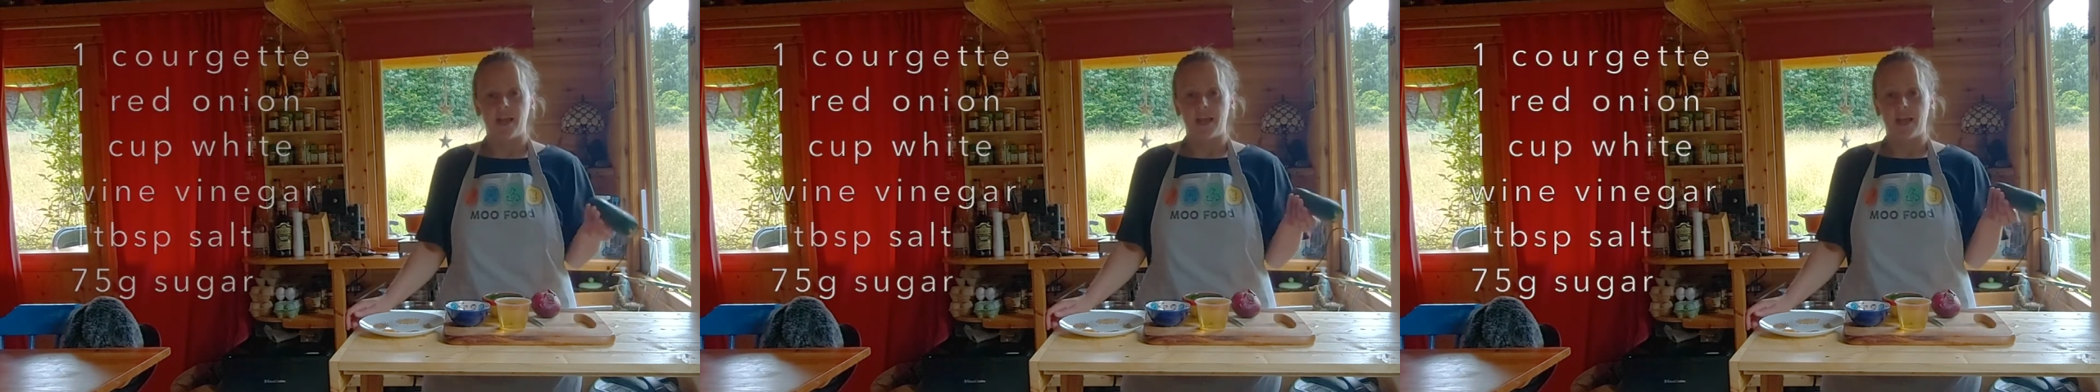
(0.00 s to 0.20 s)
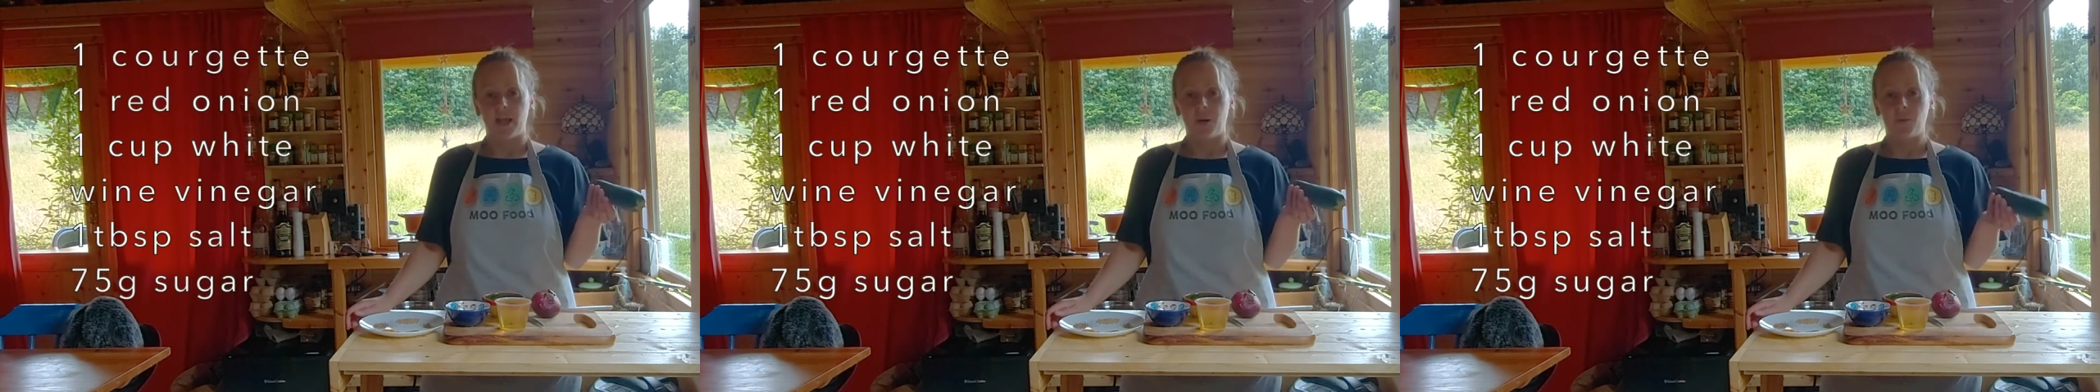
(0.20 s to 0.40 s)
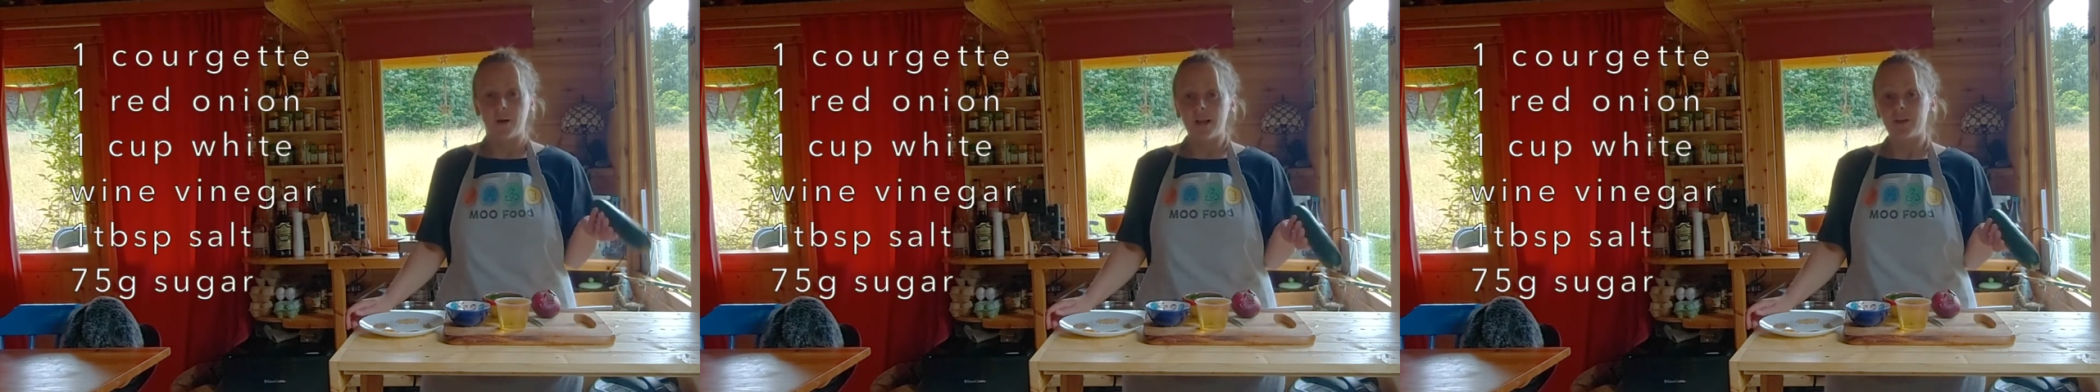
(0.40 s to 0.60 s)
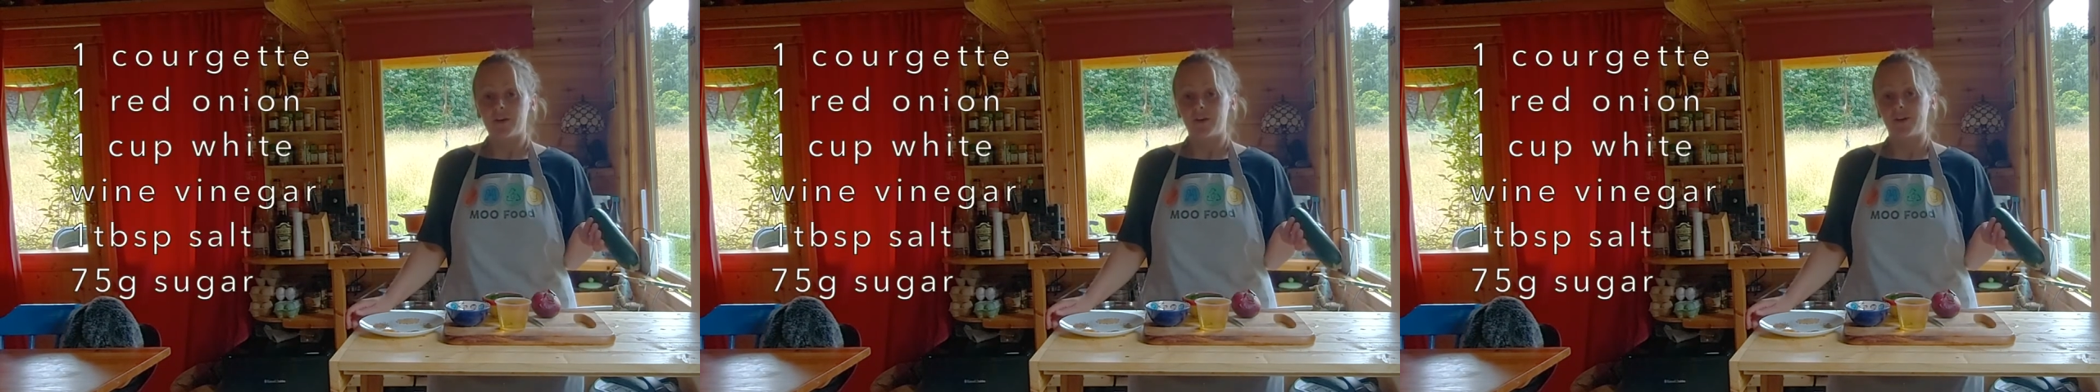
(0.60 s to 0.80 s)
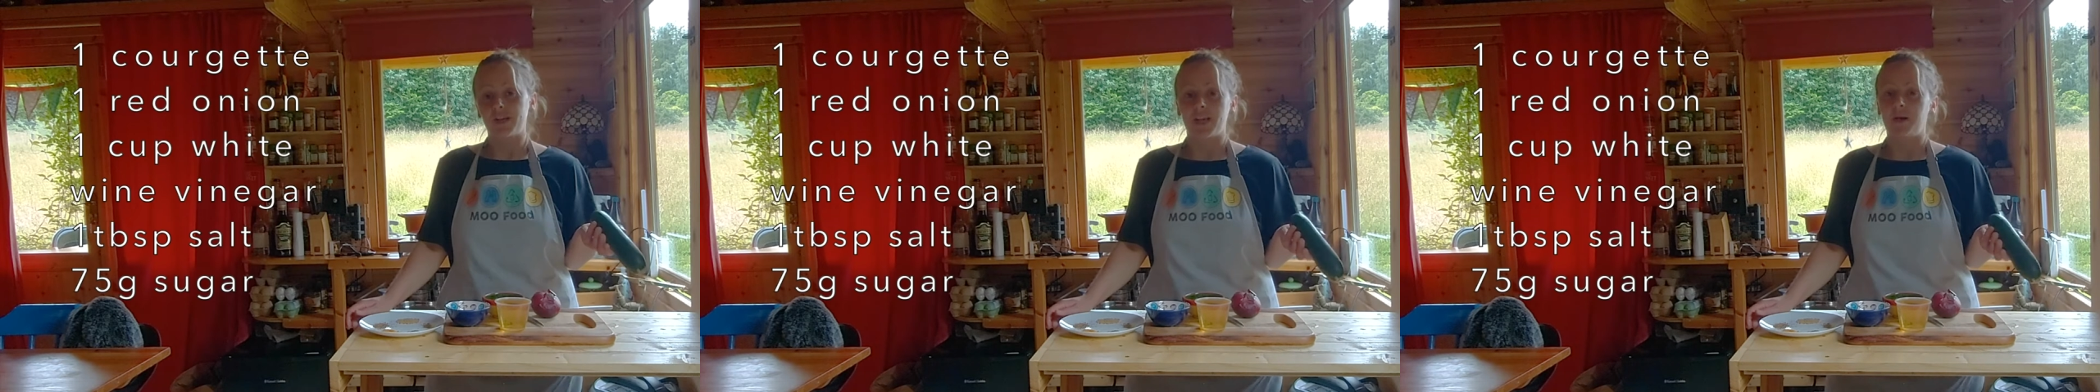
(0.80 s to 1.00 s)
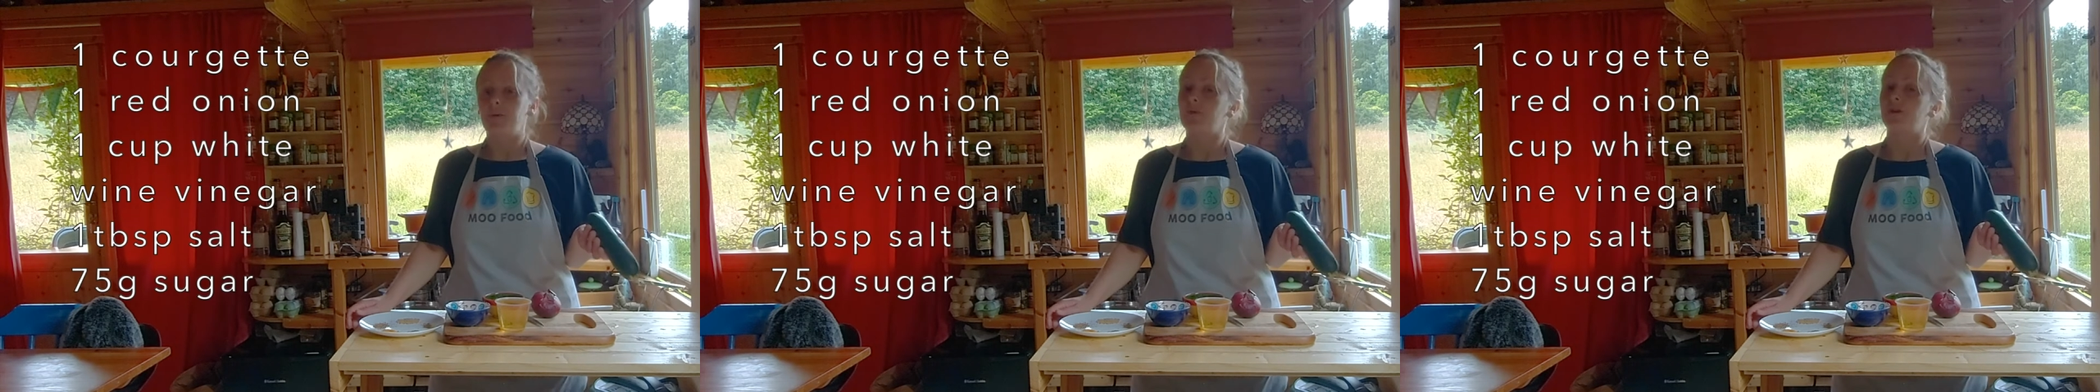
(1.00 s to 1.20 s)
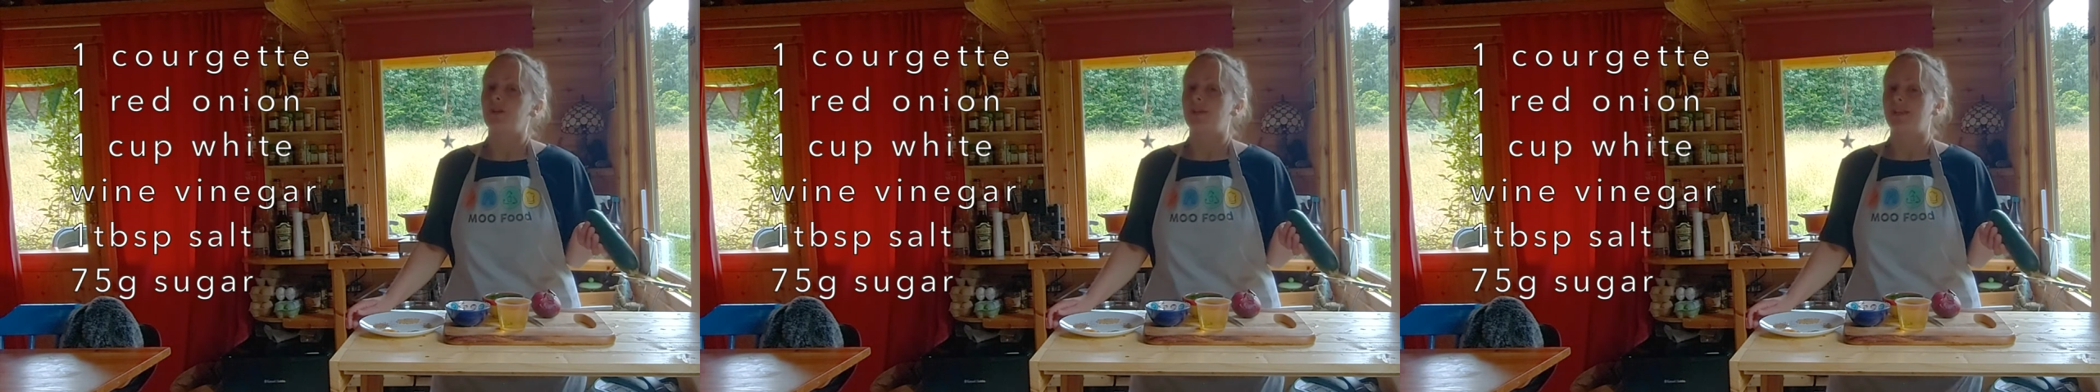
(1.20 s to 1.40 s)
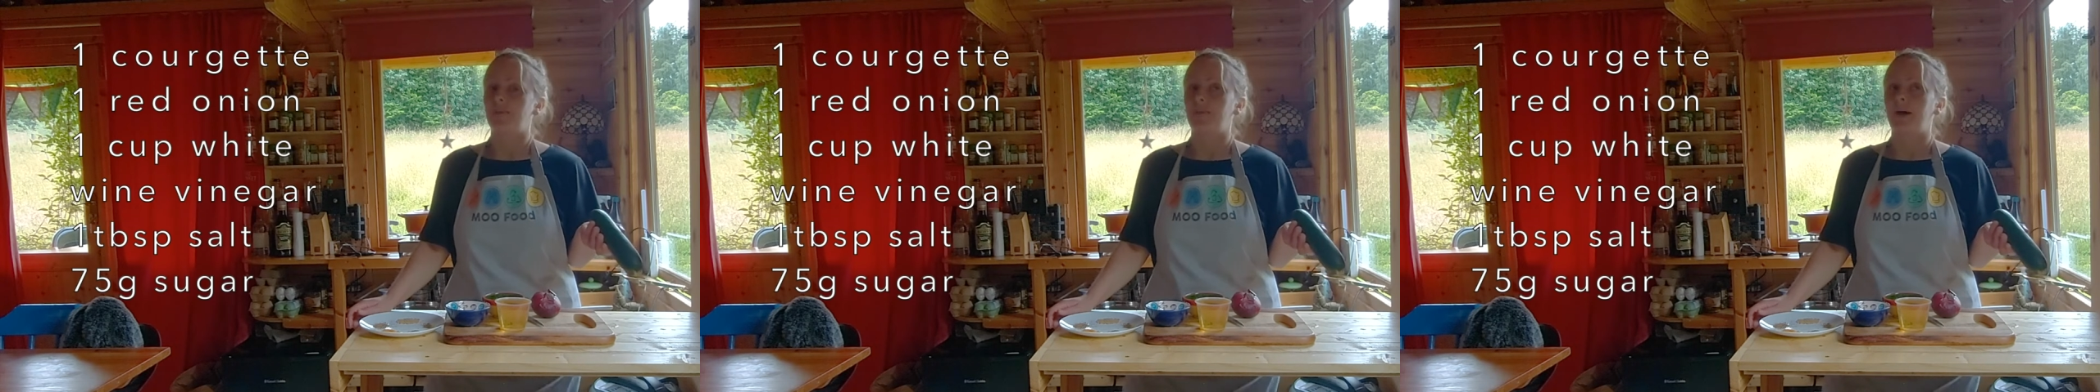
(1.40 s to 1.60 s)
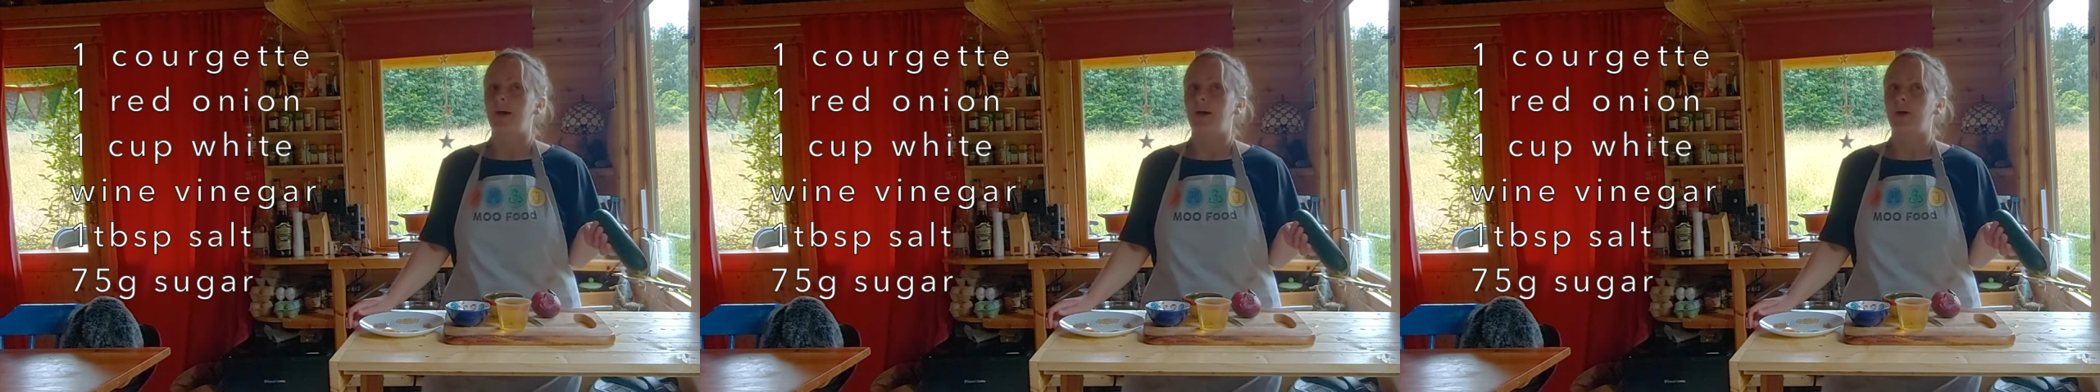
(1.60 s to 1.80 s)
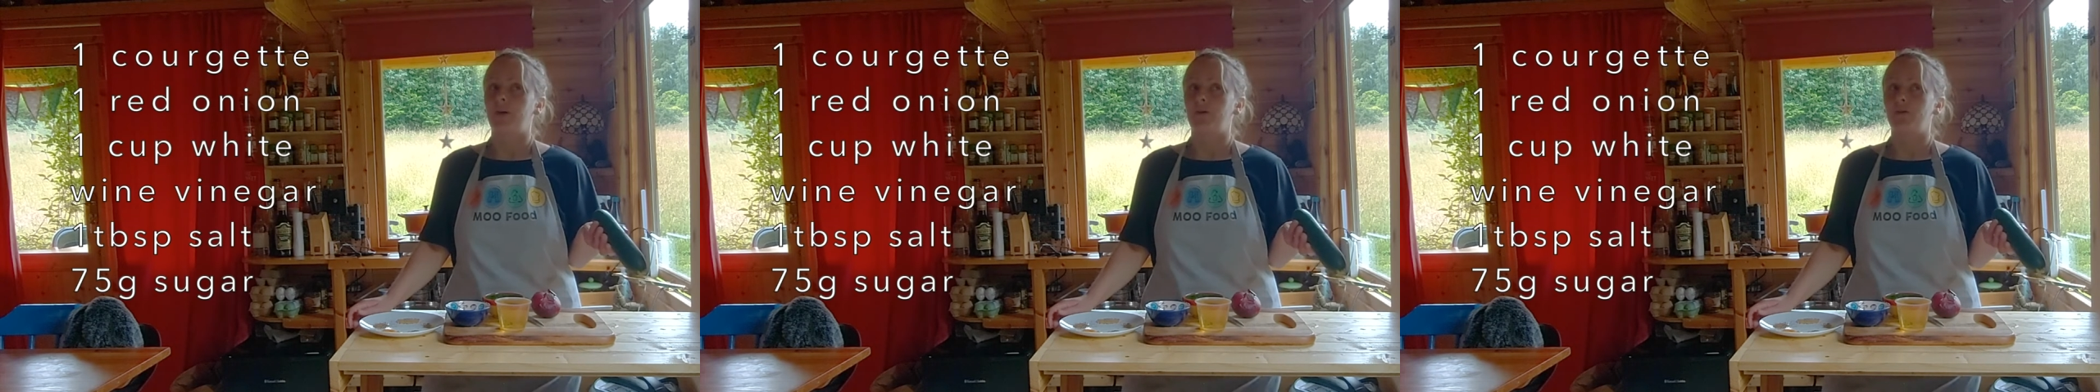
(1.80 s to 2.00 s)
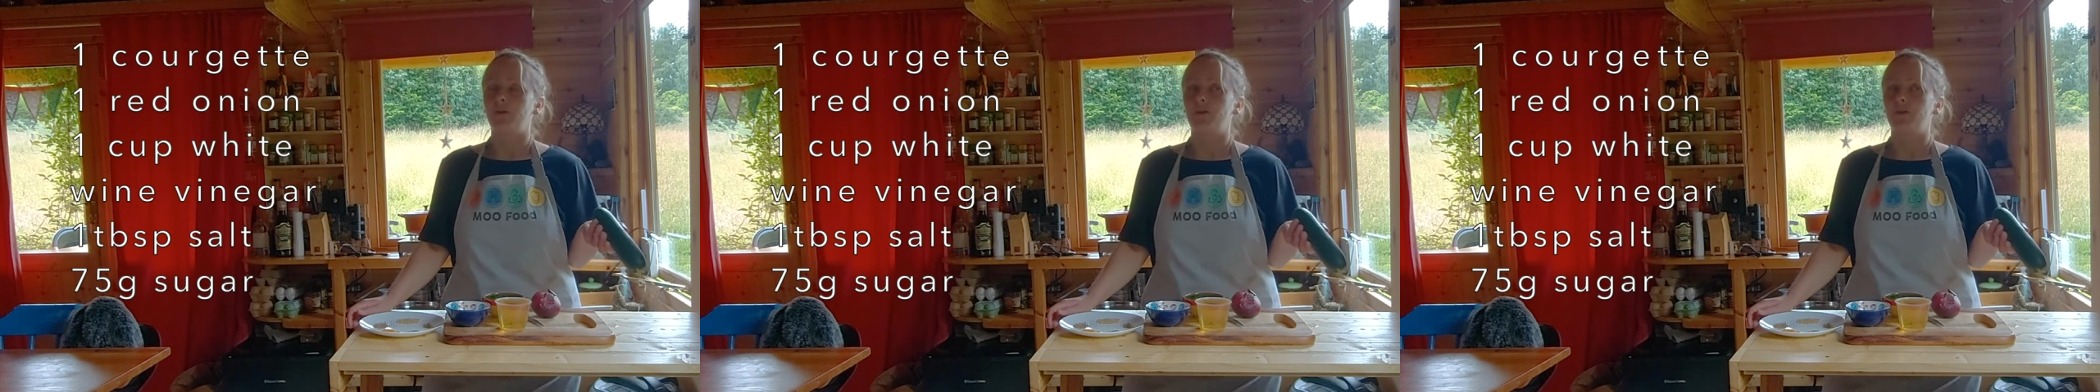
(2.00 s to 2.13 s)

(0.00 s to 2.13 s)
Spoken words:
one courgette, which is about